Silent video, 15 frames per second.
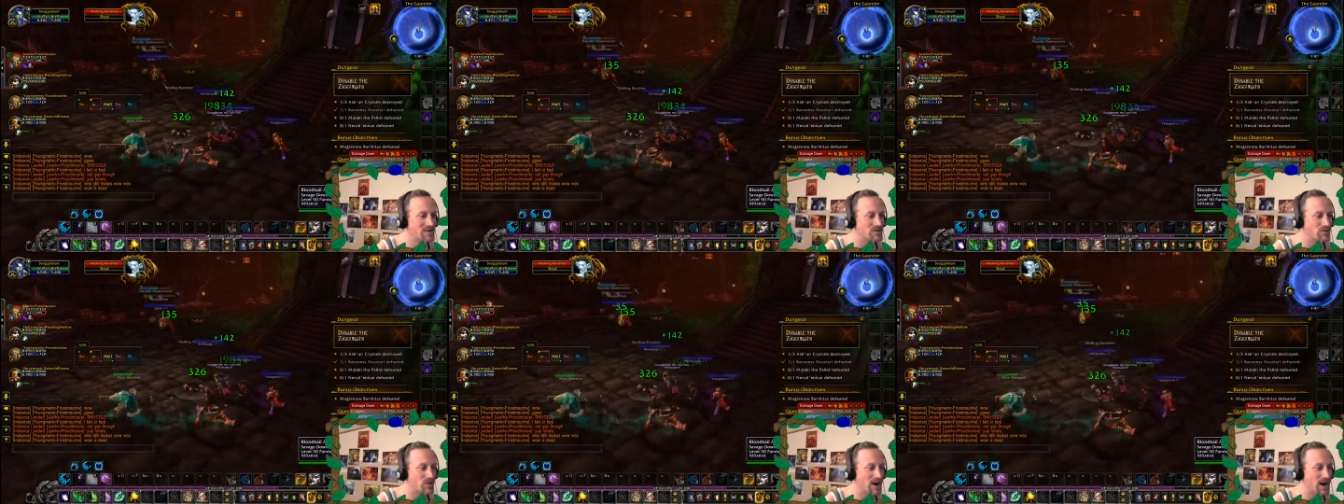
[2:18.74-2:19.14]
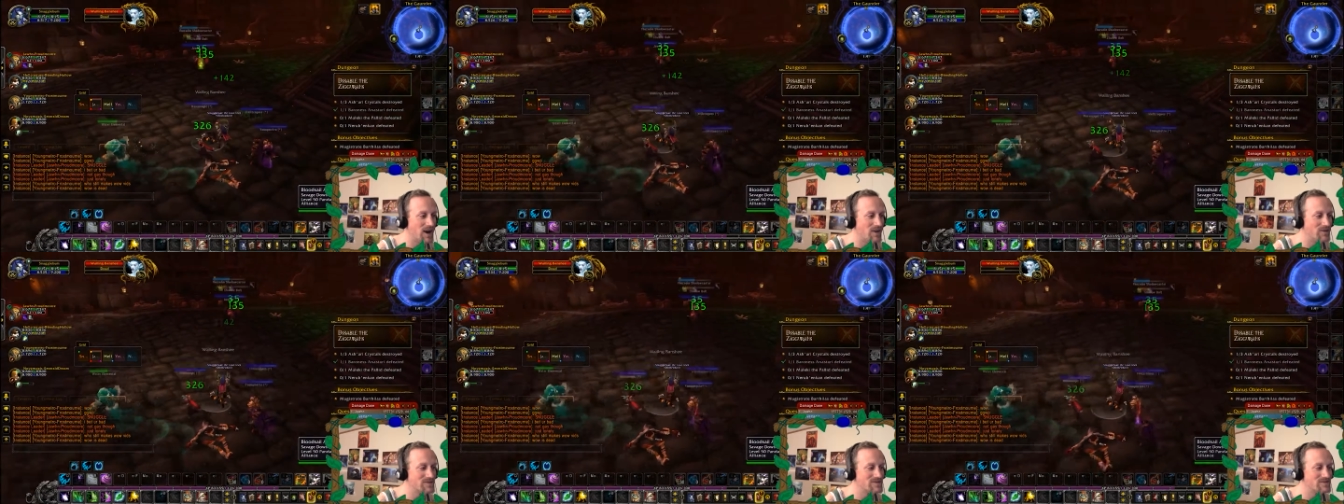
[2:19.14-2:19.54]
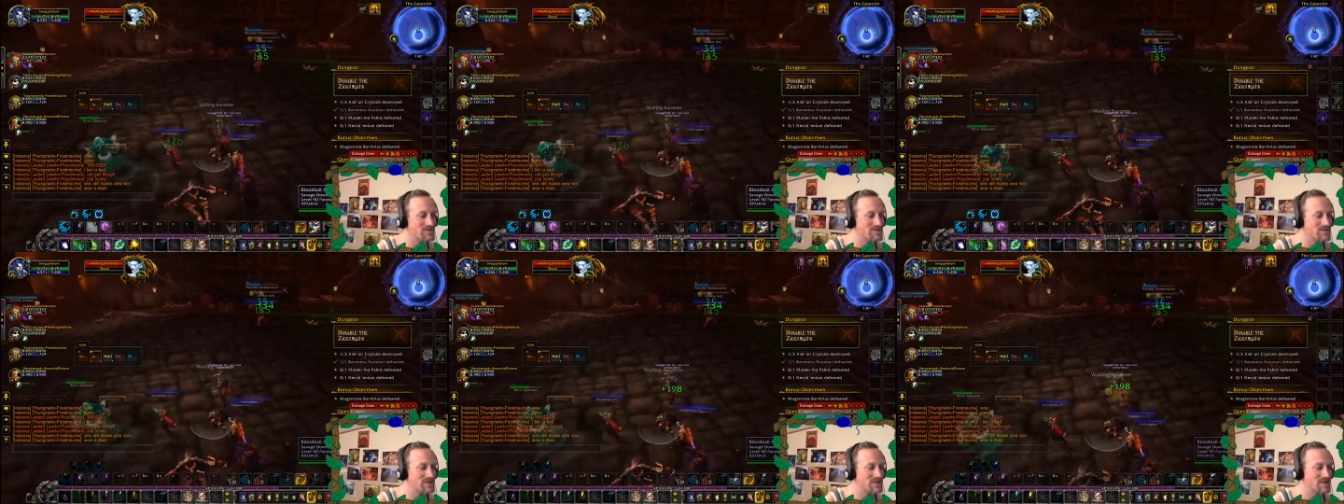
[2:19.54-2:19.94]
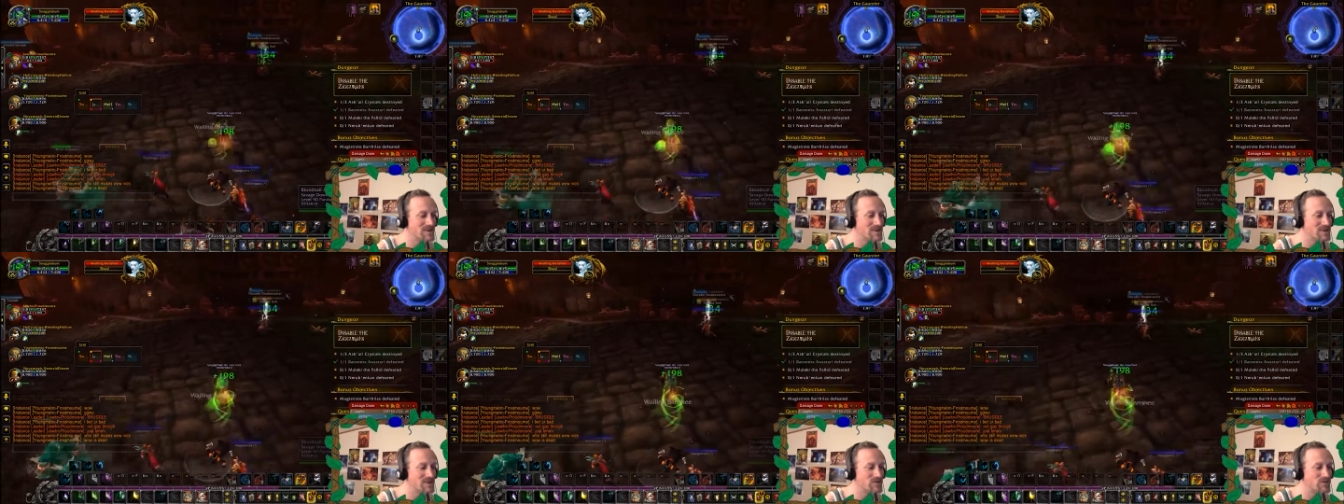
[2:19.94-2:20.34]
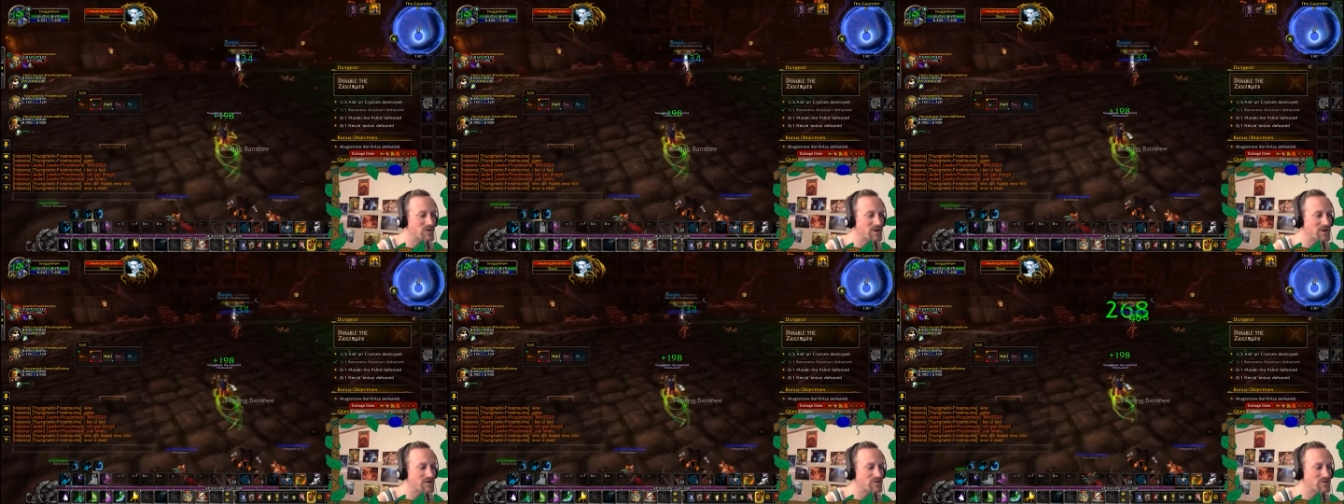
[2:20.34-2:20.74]
Wow. What
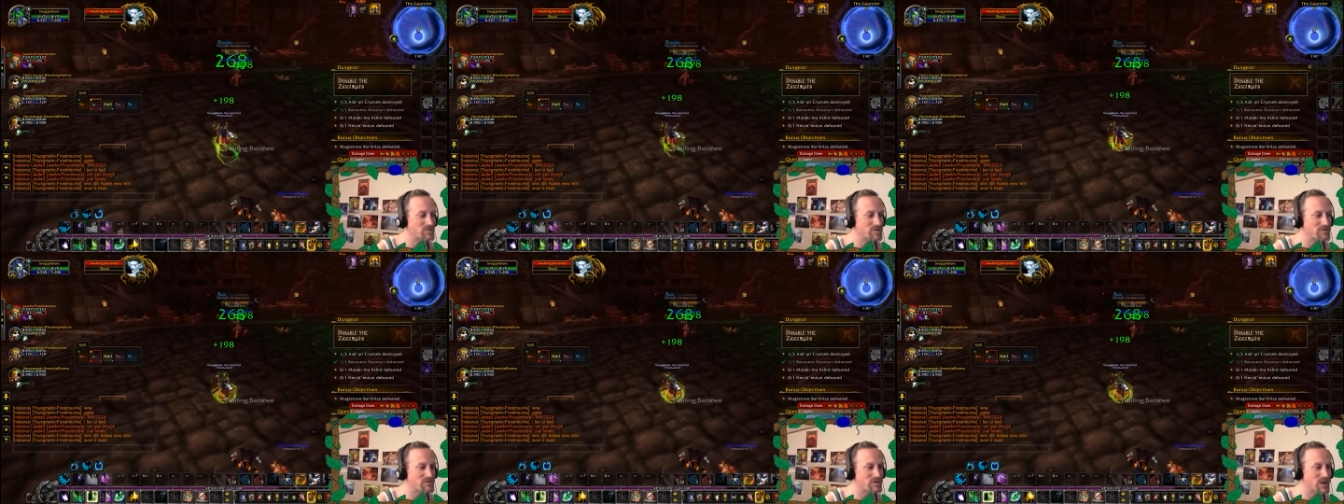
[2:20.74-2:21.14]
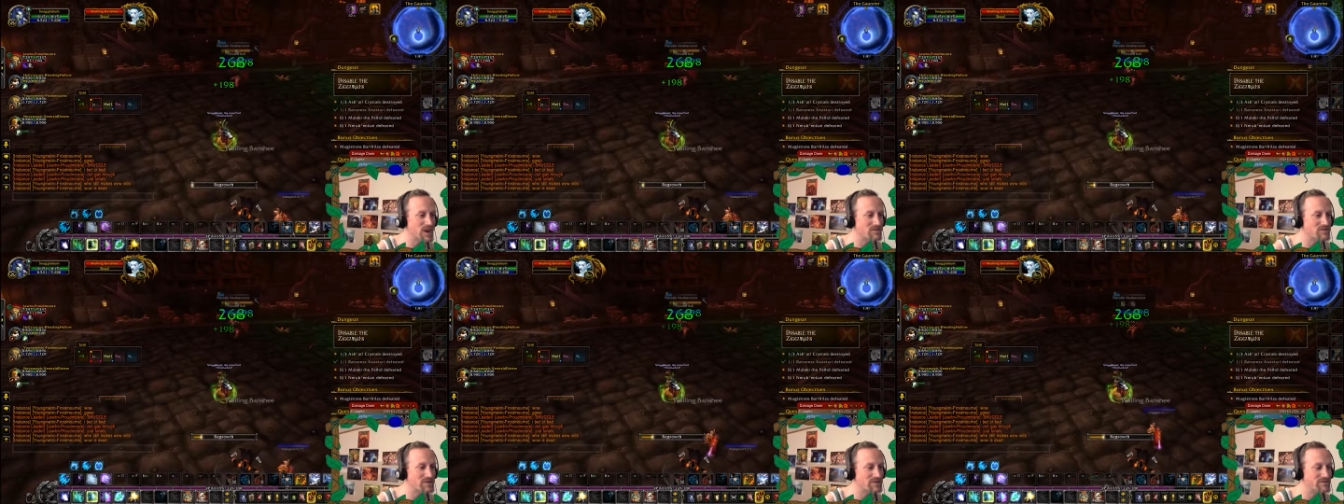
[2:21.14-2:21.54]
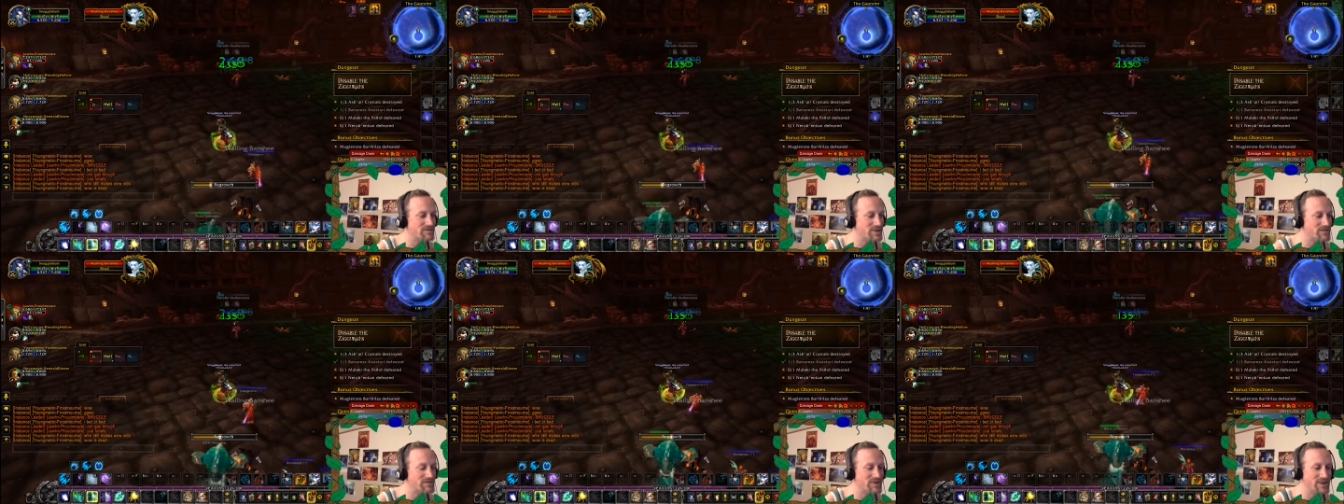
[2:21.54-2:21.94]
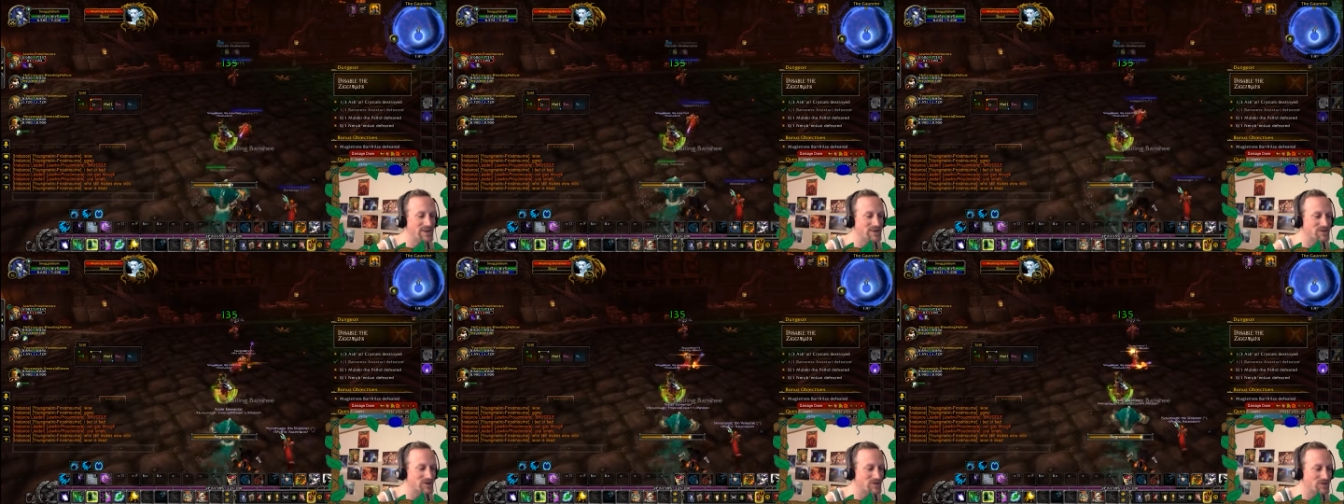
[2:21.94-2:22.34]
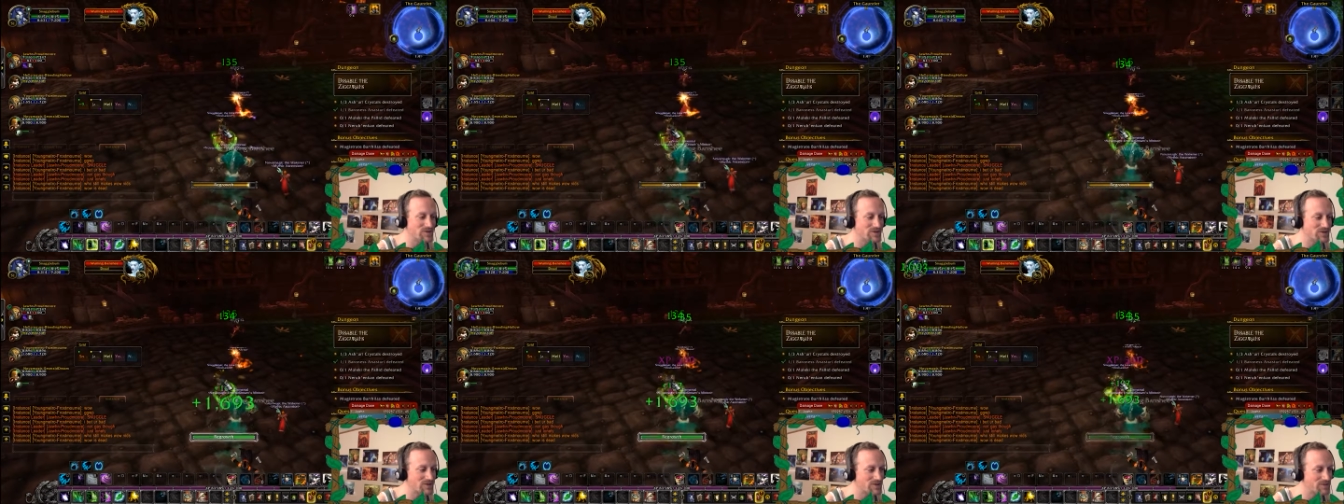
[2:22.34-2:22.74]
a group of lovely
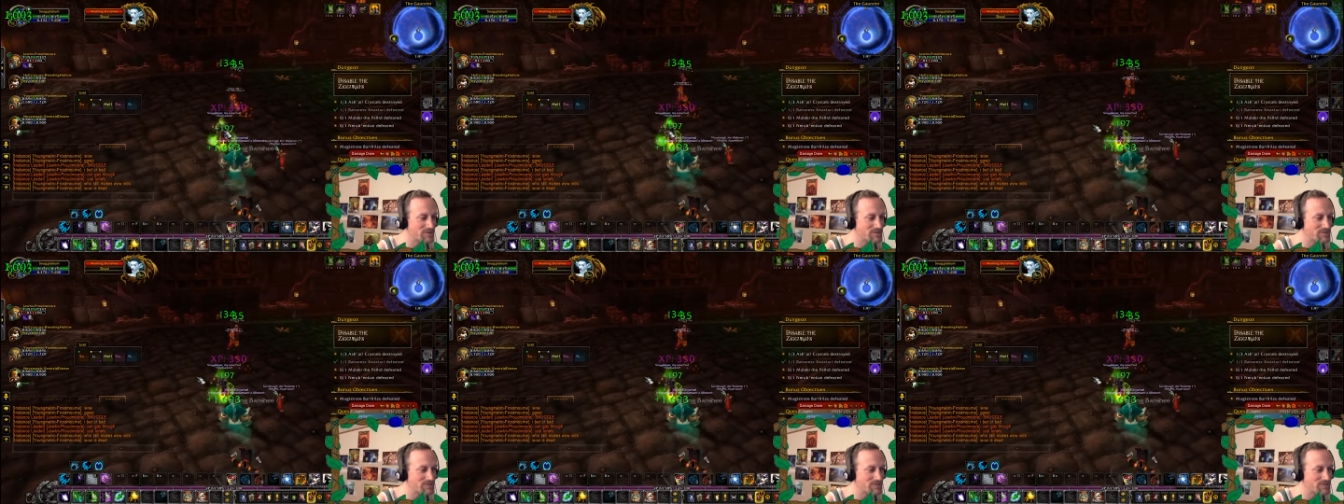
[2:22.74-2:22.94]
15-year-olds.